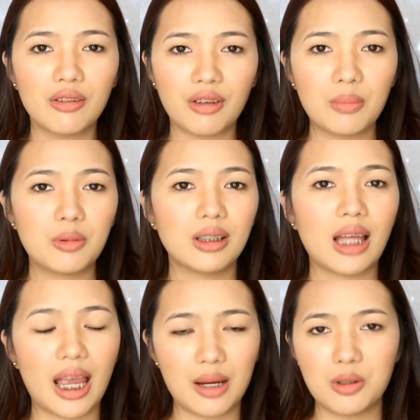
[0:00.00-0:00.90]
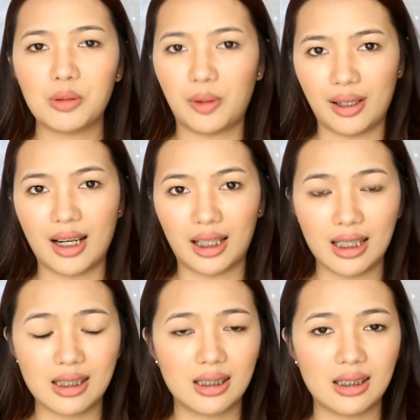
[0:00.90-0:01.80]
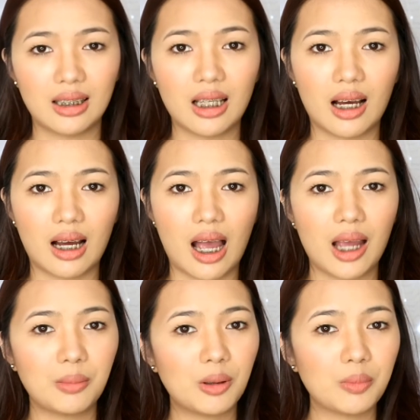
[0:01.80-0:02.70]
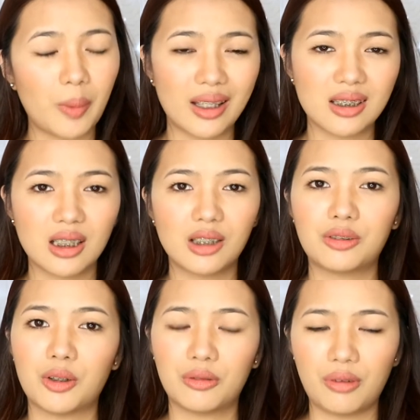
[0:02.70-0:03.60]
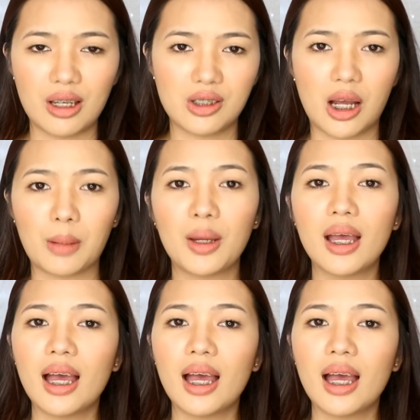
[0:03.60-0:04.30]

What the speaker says: favorite eyebrow product is the eyebrow pencil from Face Shop.